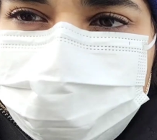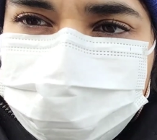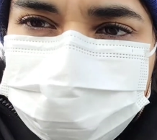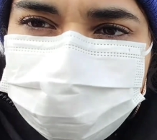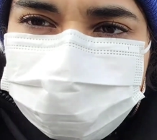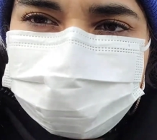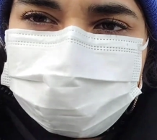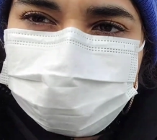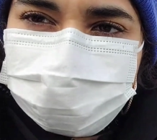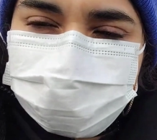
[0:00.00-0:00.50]

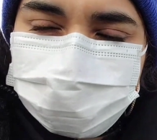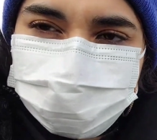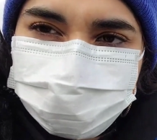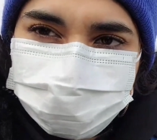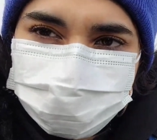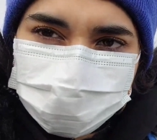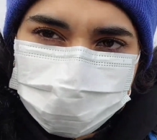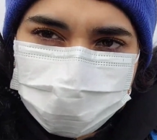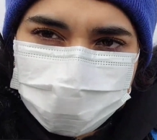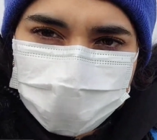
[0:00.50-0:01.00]

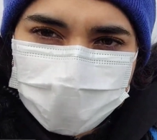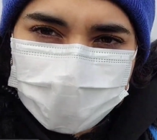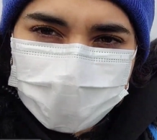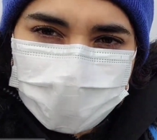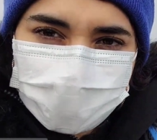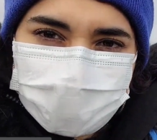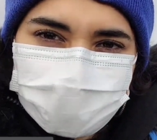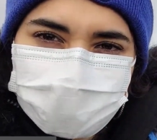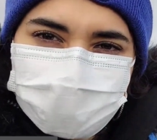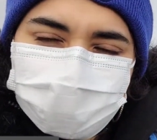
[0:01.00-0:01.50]

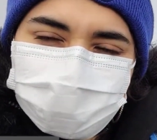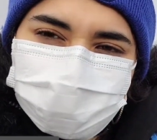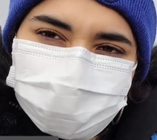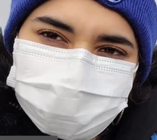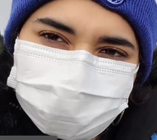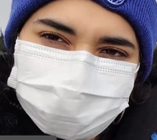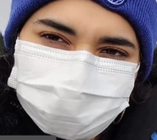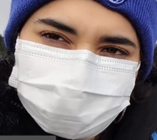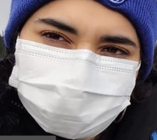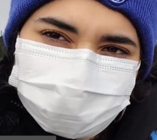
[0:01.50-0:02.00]

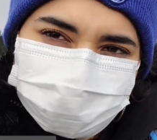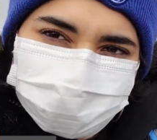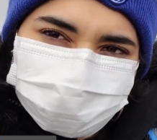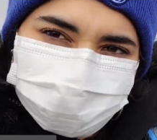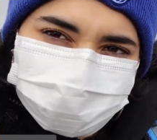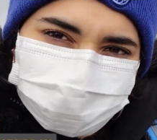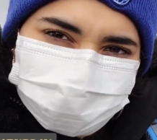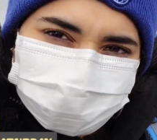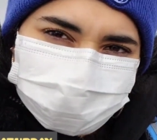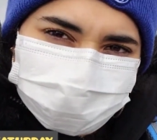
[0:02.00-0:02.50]

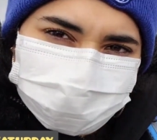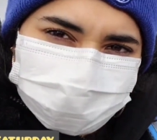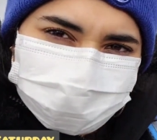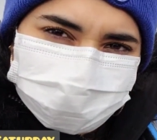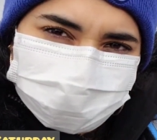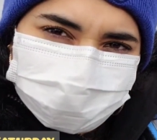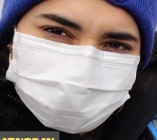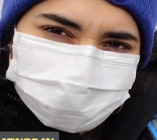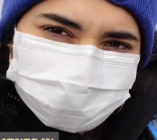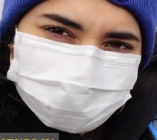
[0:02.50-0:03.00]

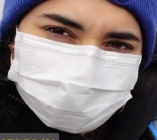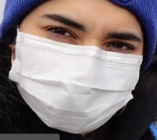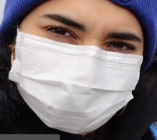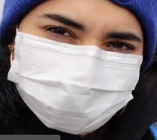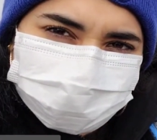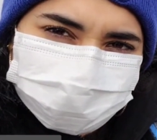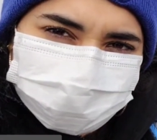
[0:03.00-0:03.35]
Nobody speaks.